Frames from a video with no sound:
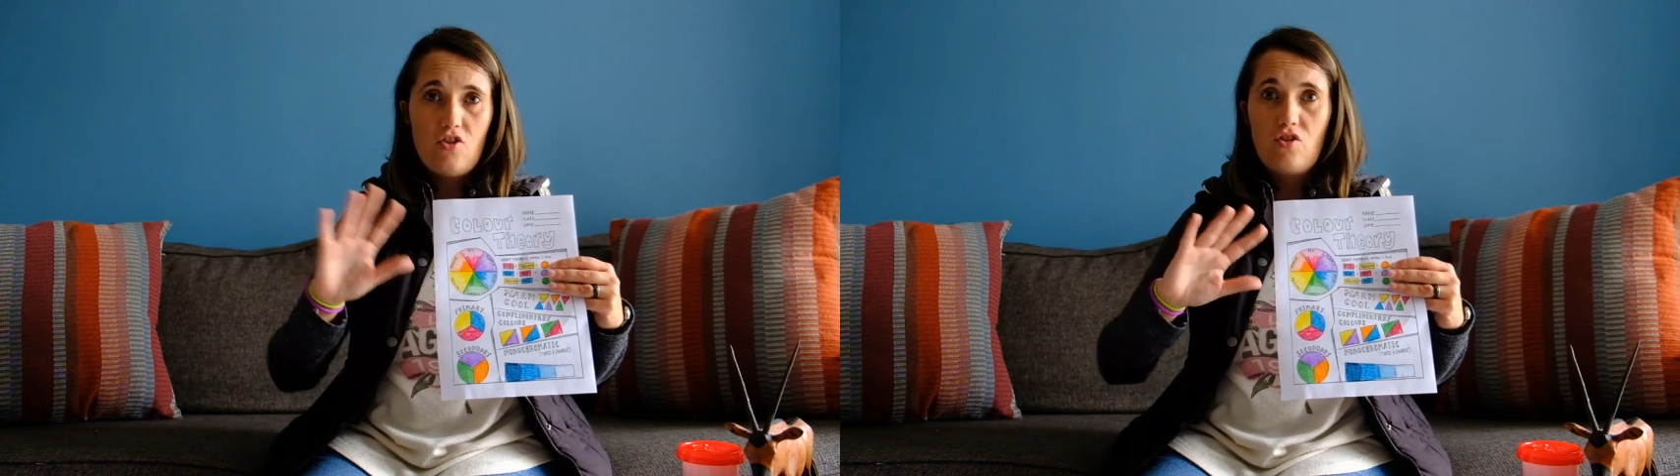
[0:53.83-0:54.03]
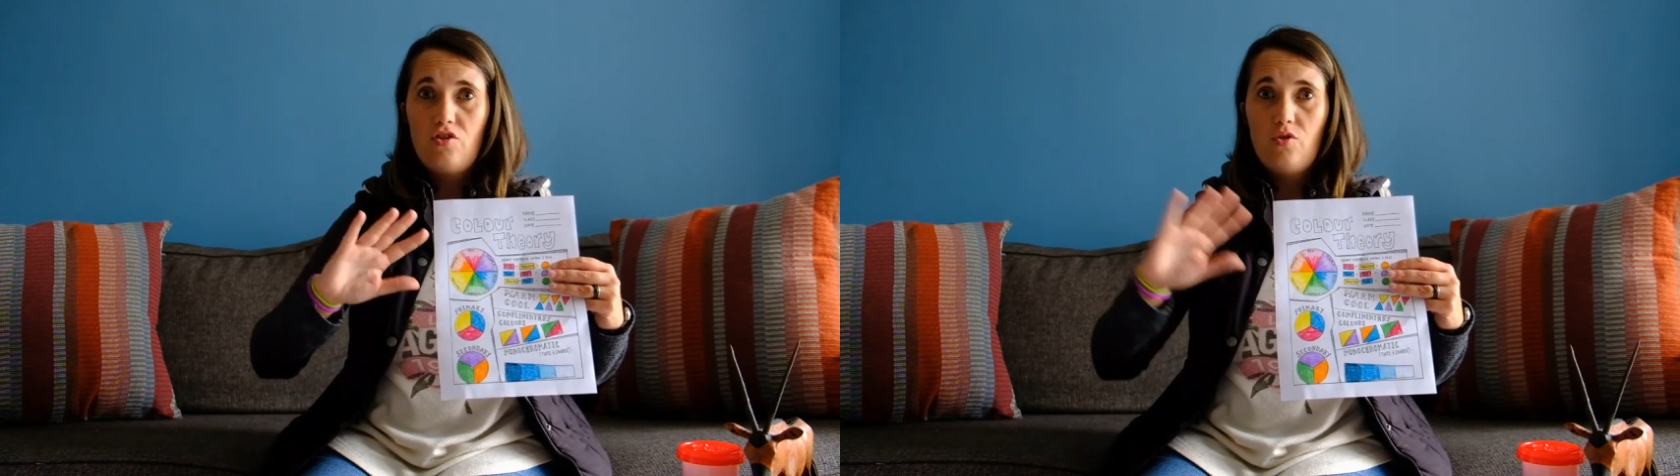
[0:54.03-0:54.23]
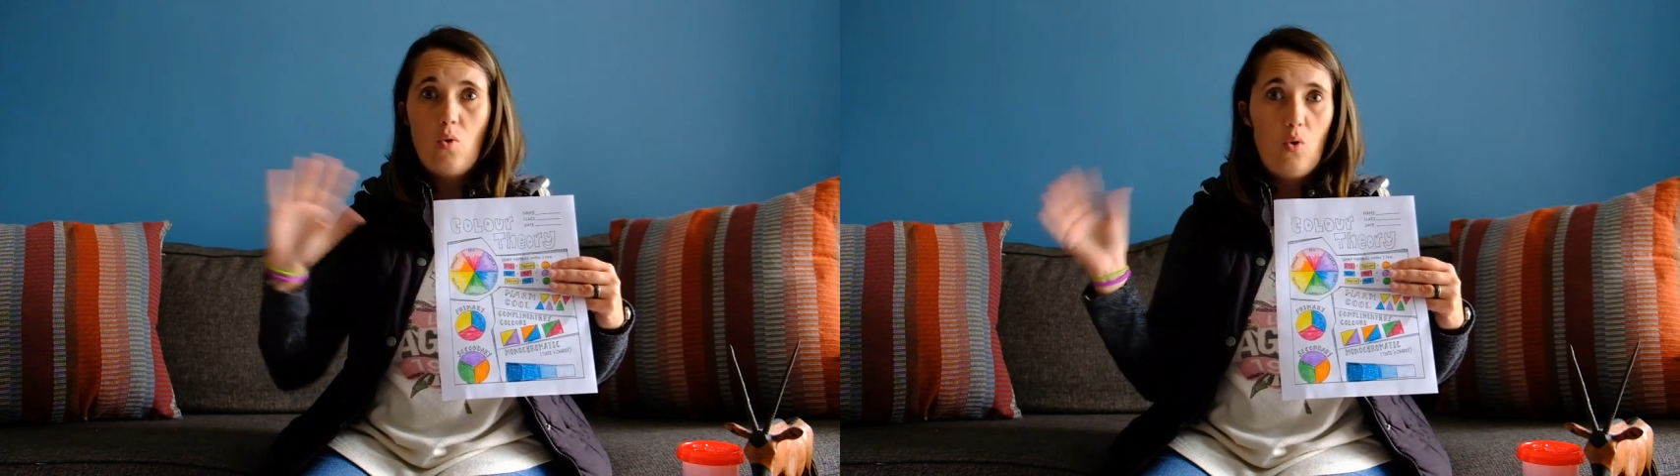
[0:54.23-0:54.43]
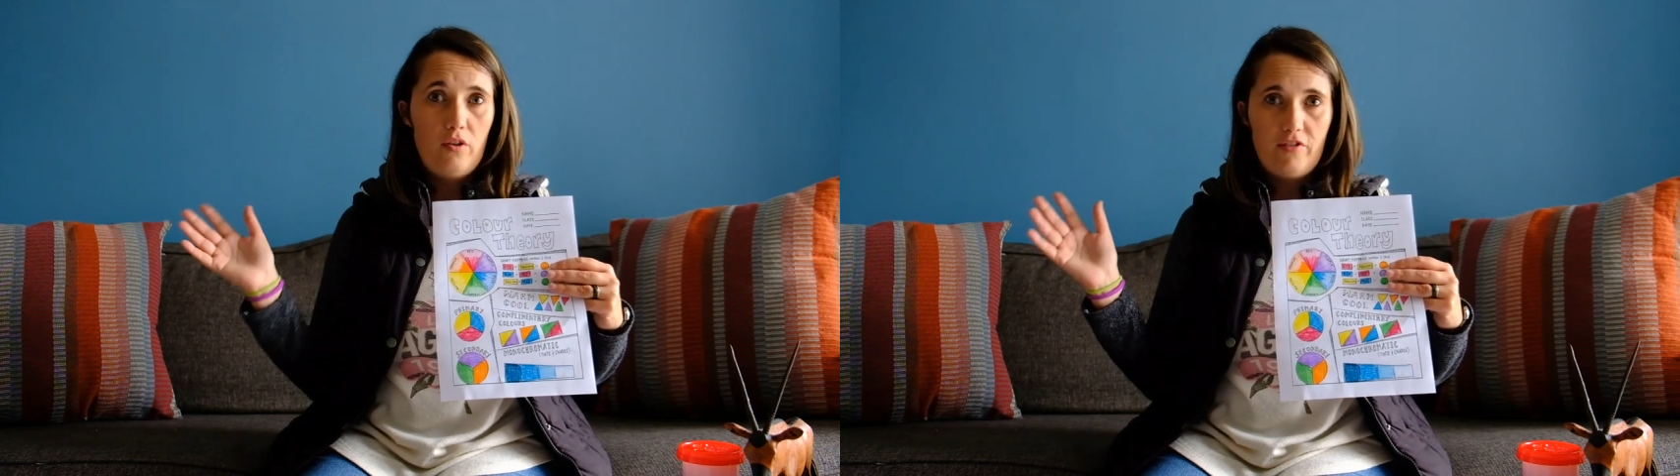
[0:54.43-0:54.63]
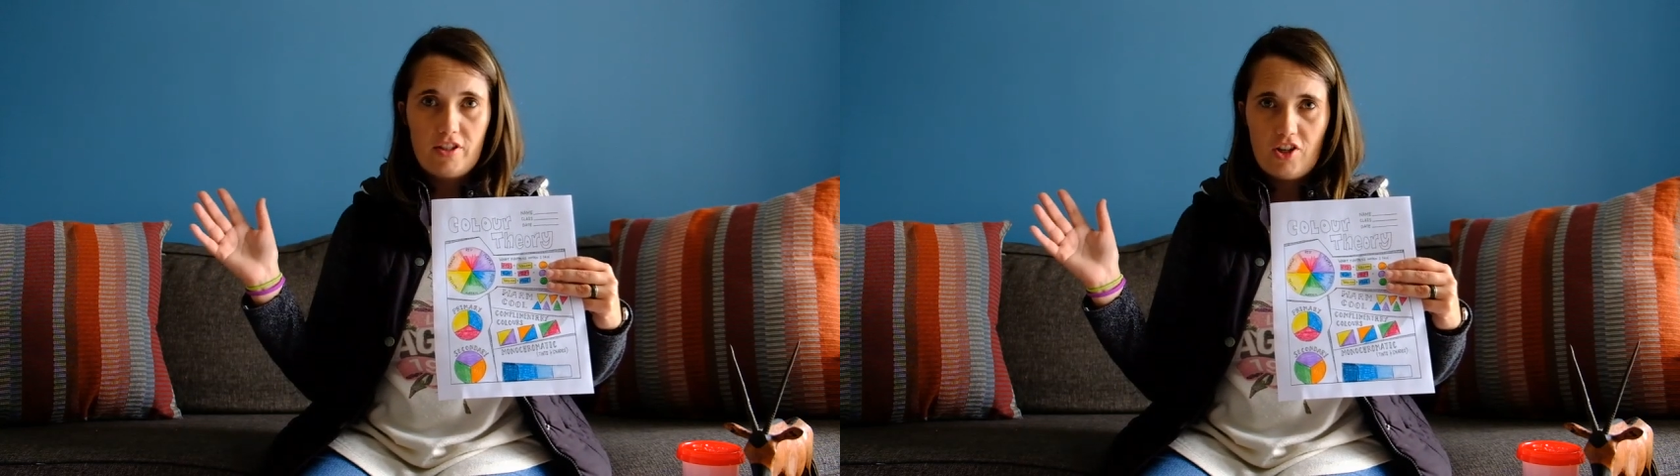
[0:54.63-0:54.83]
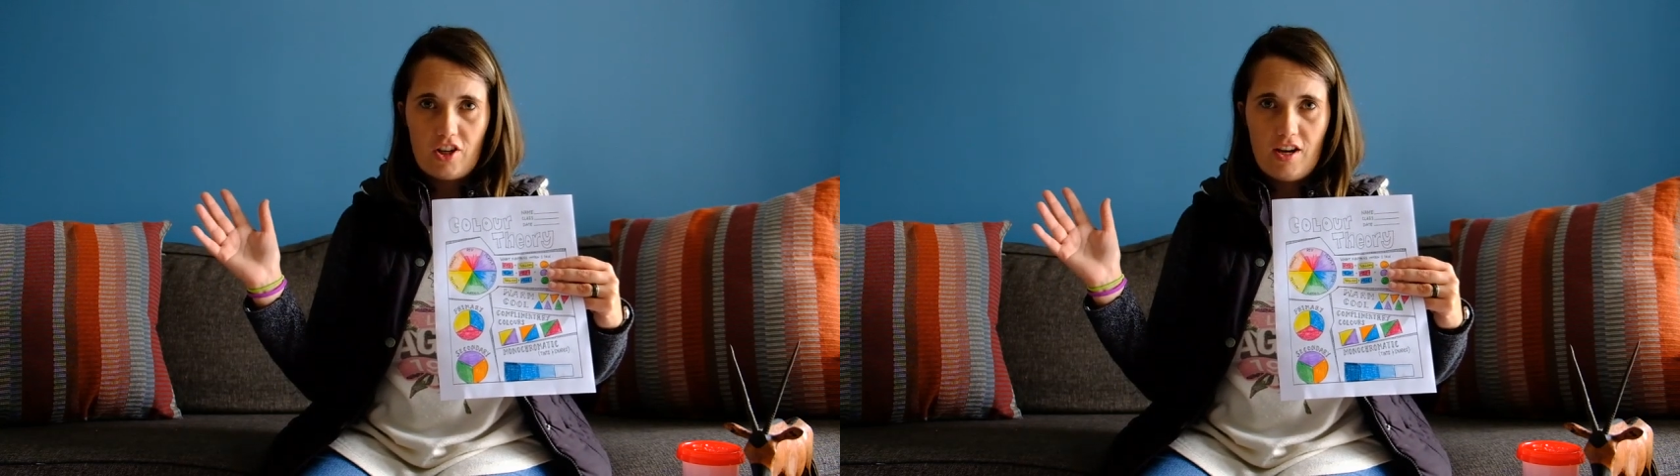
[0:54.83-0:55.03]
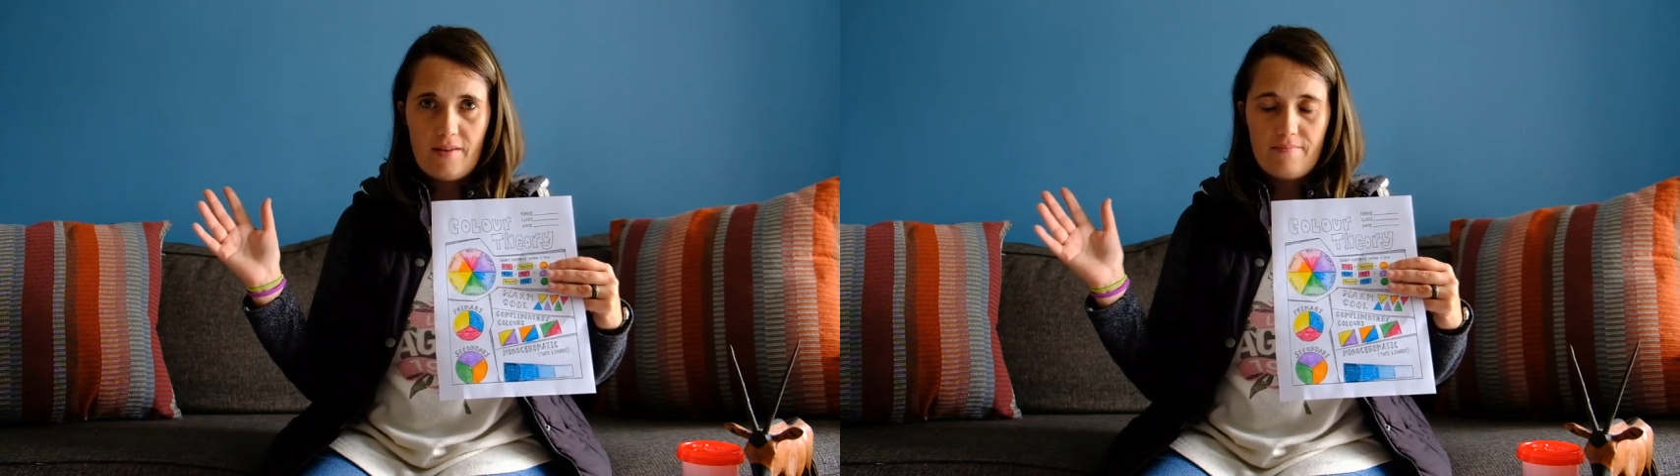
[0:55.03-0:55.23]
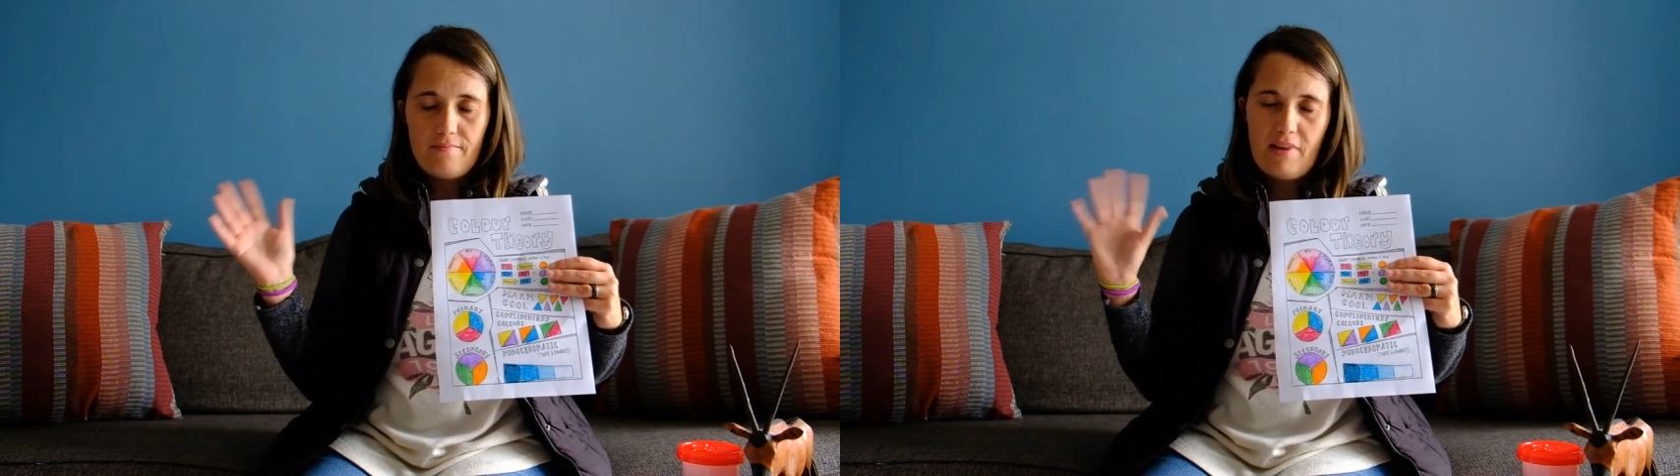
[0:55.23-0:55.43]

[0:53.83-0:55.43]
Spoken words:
you can do all of it, okay?